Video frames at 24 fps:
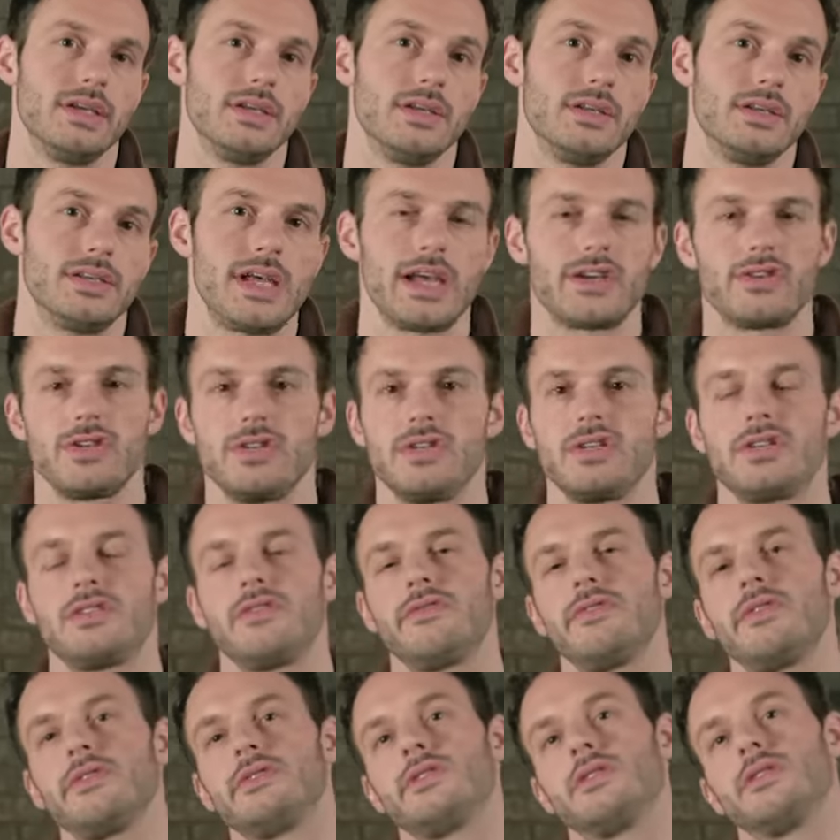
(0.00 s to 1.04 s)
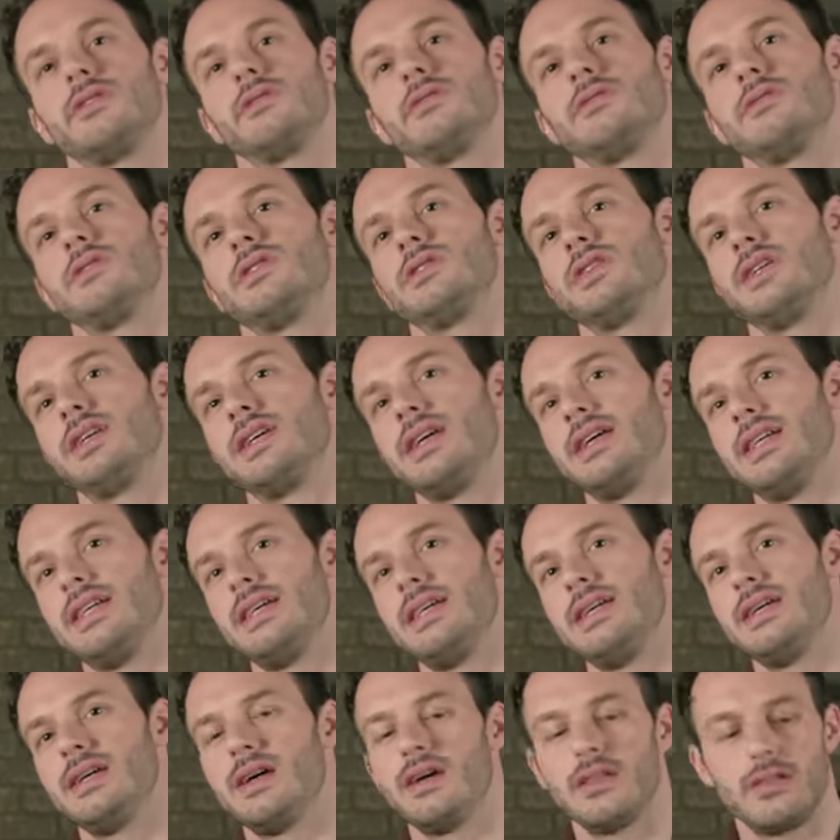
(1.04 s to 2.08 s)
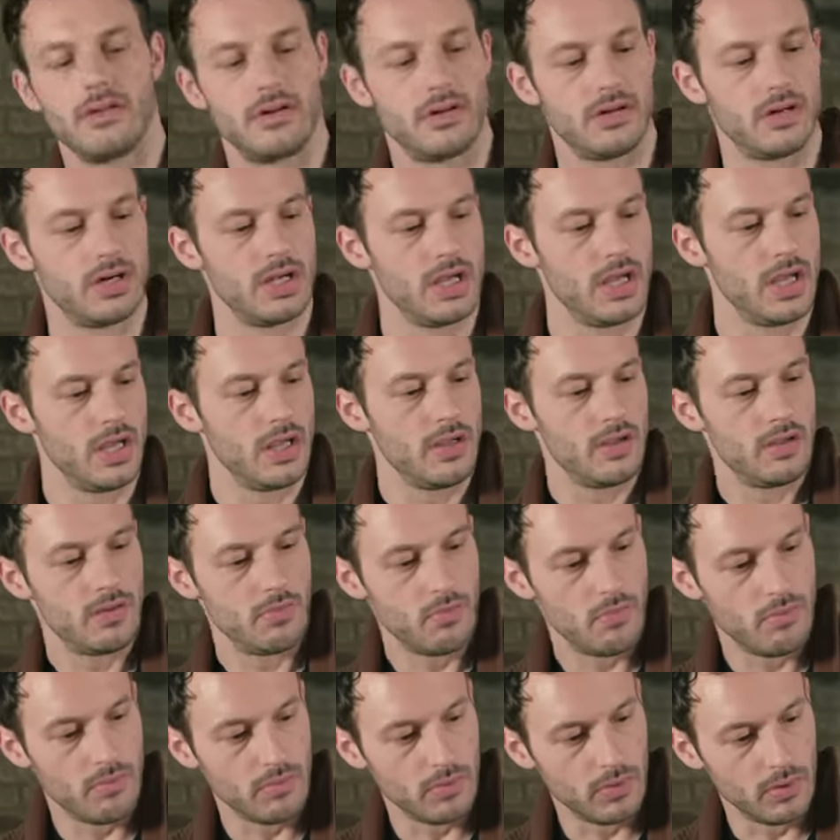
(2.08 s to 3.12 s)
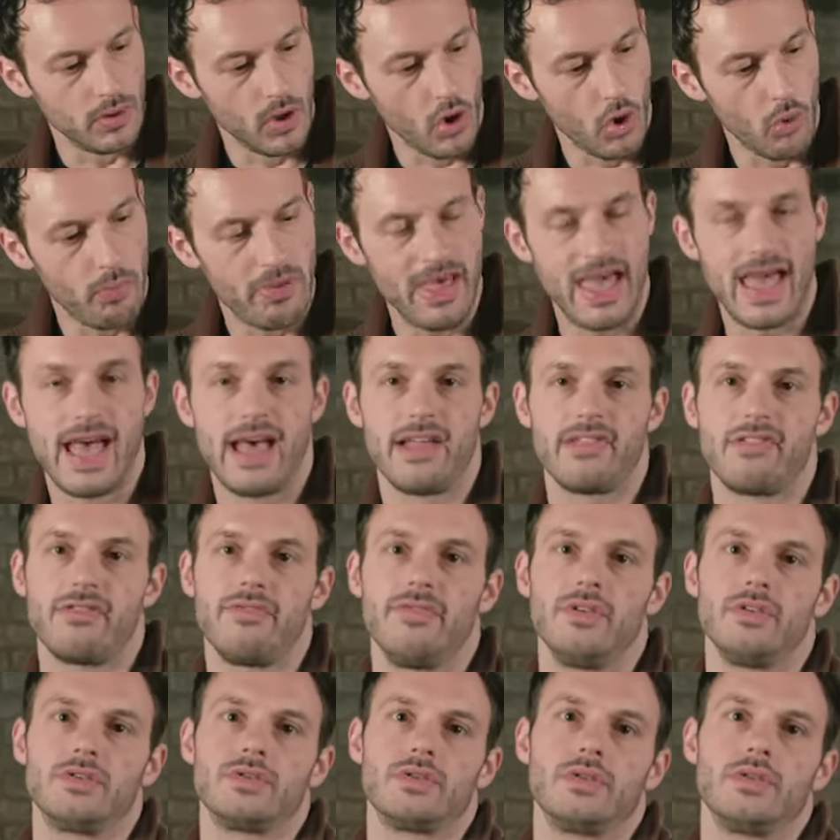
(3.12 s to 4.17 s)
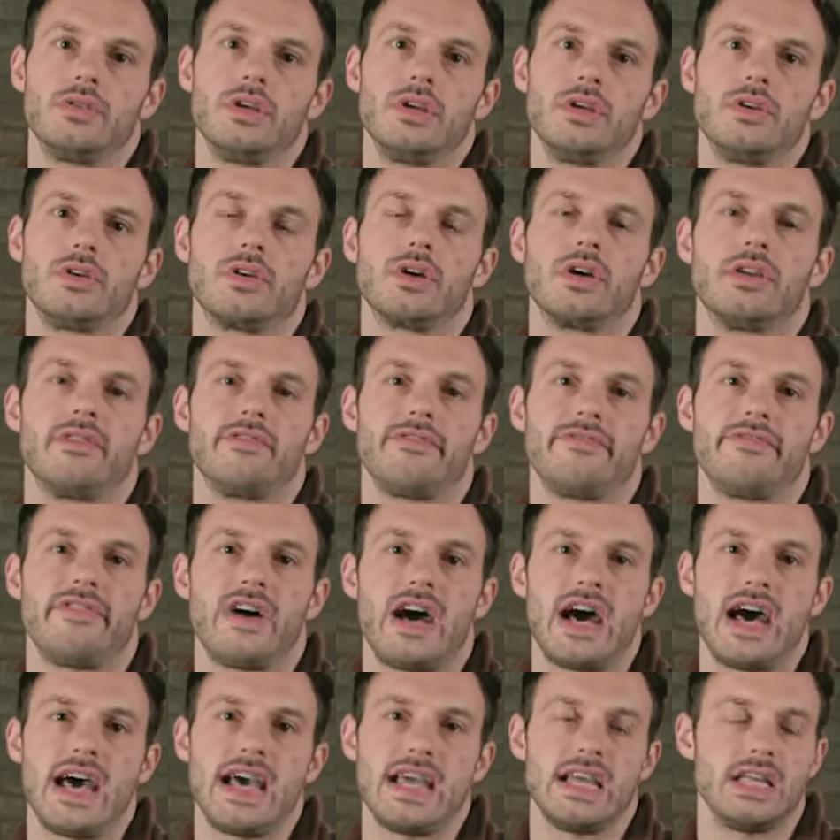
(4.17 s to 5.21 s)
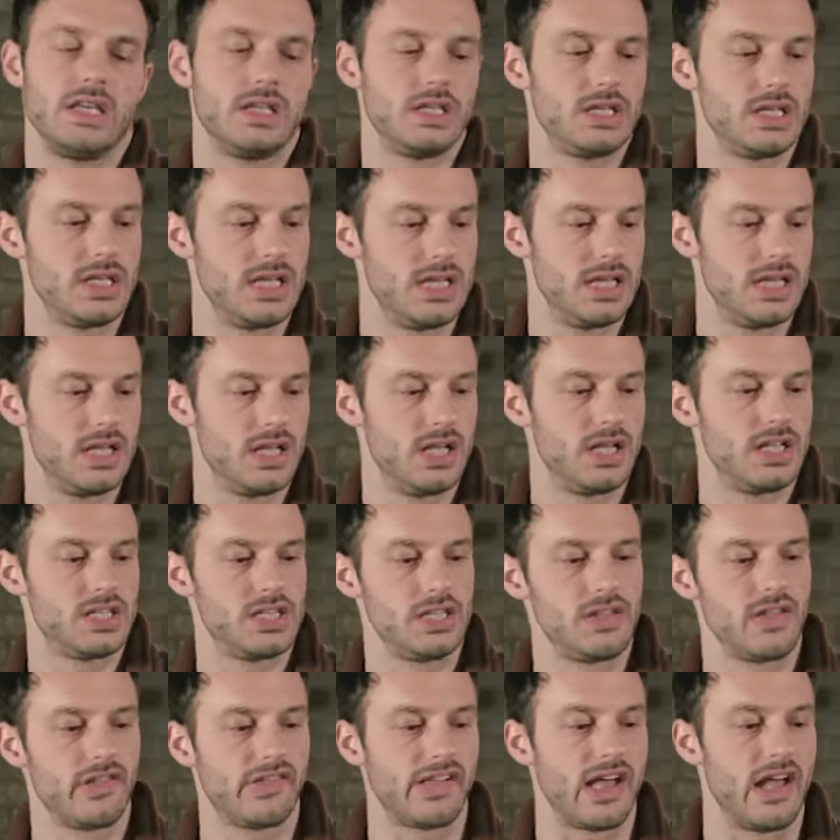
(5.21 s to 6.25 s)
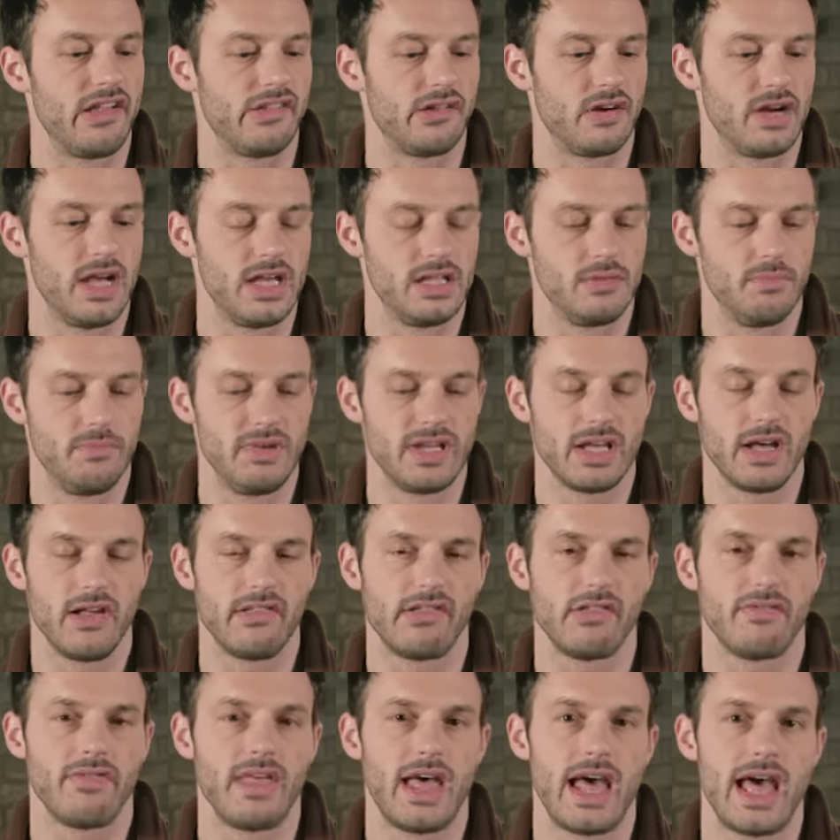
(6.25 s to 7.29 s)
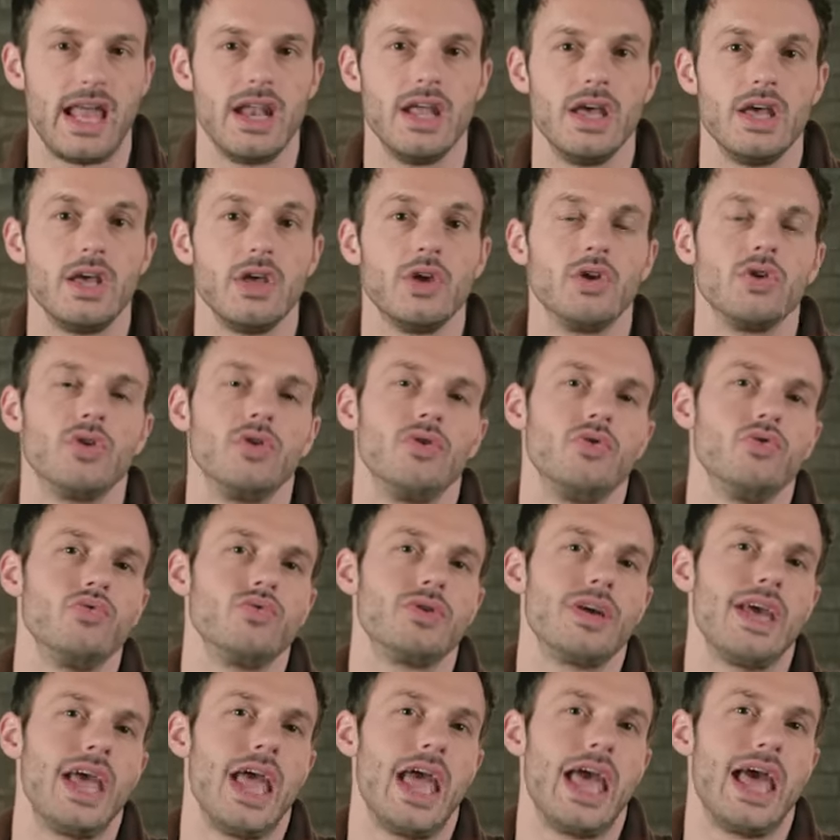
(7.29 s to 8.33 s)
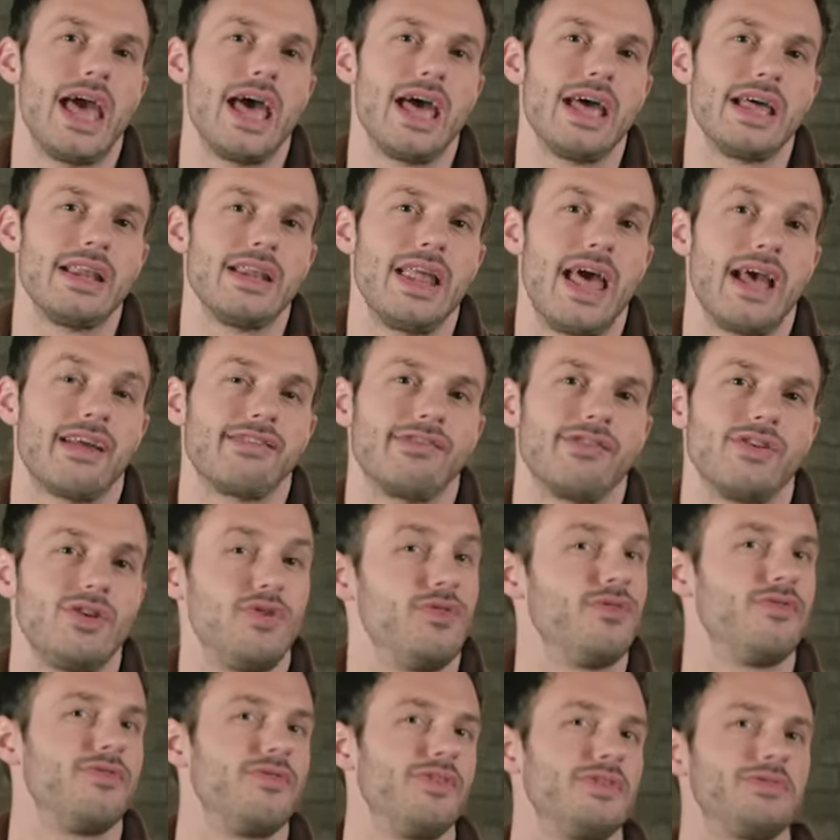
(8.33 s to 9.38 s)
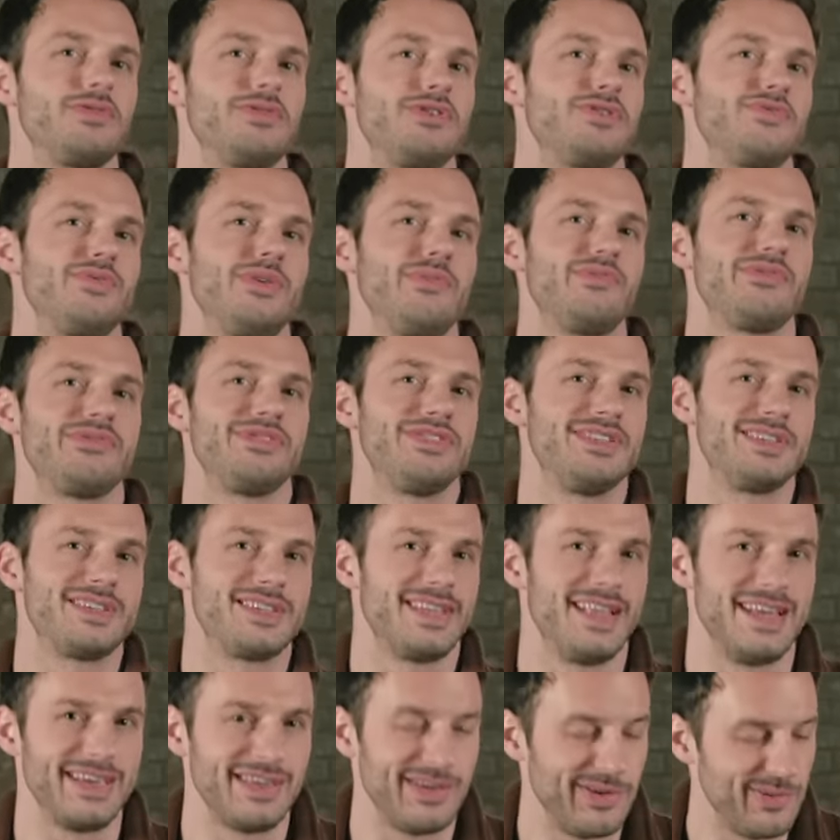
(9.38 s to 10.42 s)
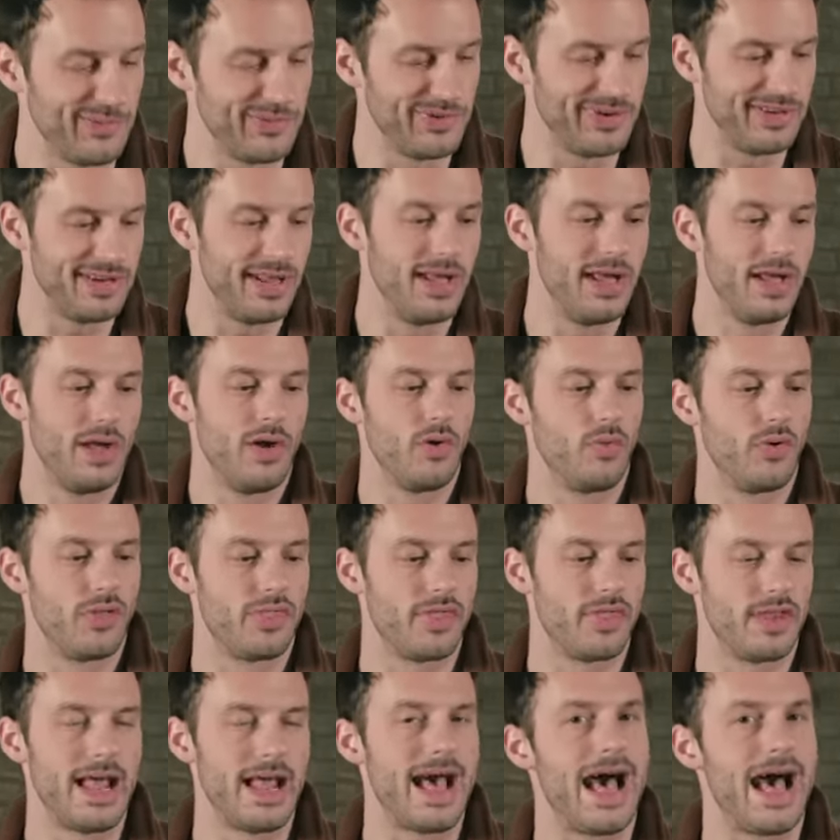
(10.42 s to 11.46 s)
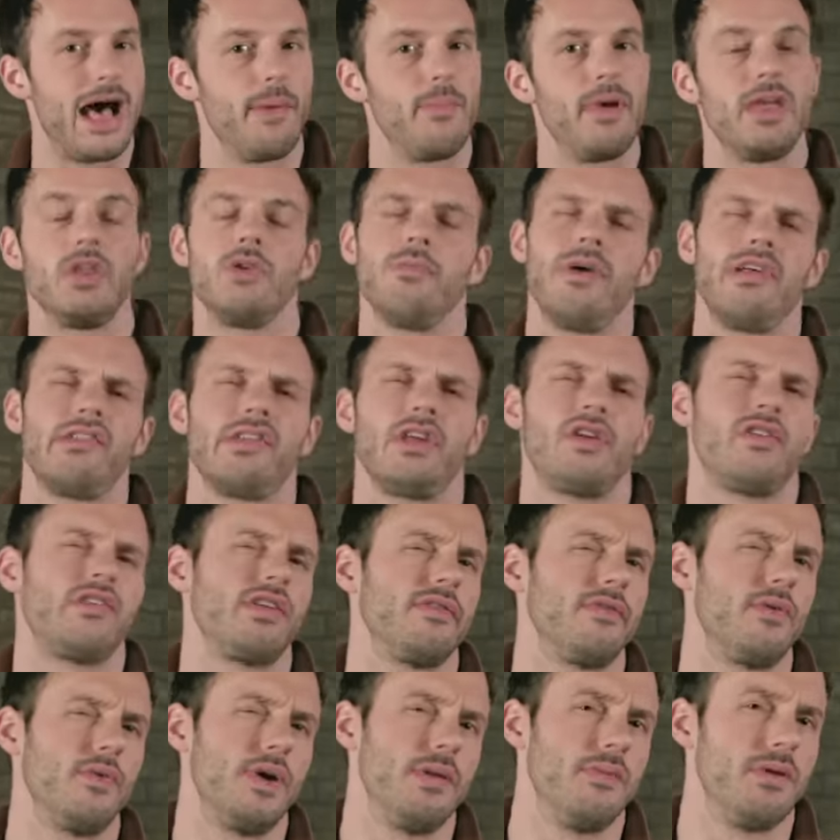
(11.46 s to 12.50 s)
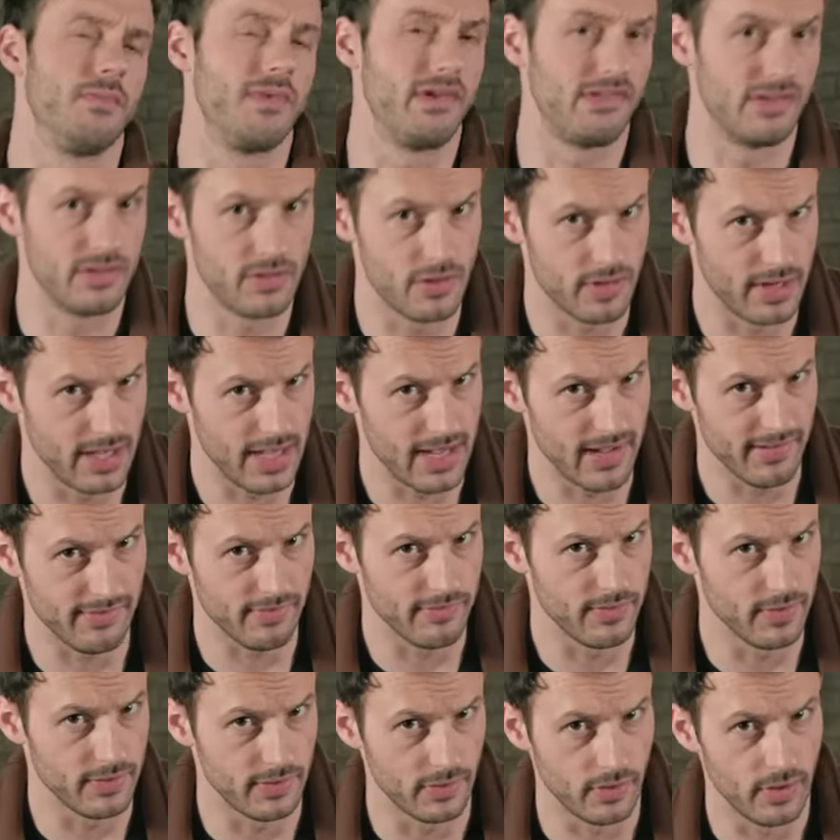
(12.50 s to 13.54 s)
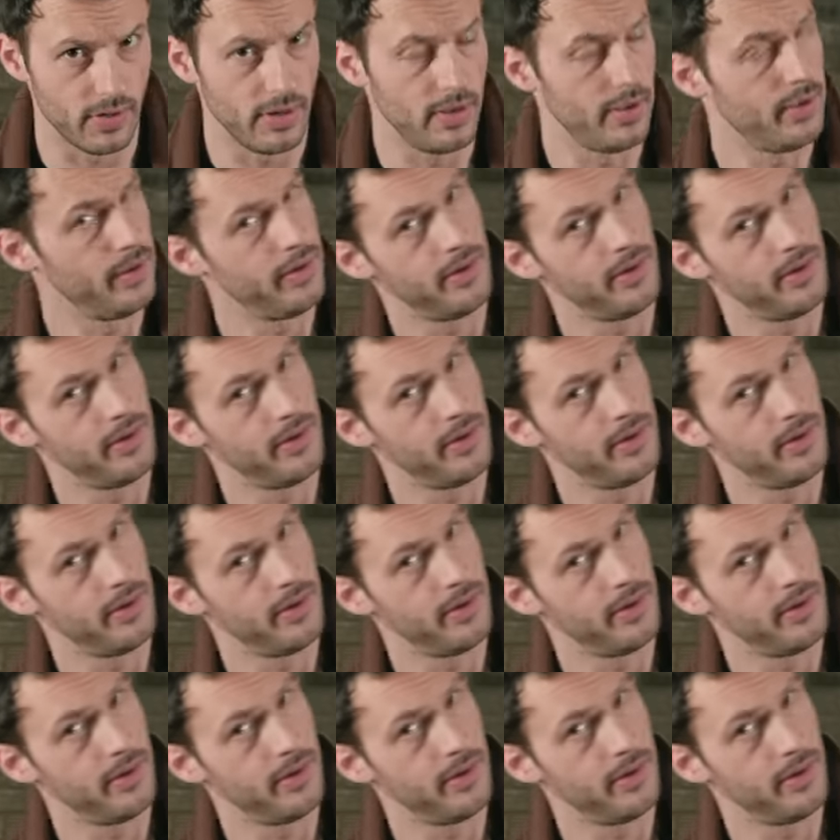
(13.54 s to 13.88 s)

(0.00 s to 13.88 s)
is actually just a filter, just like any other low pass filter that you're gonna find in a synthesizer. And because of that, you can execute filter sweeps just like you would with the knob. And you may say to yourself, well, wait a minute, my synth already has a filter.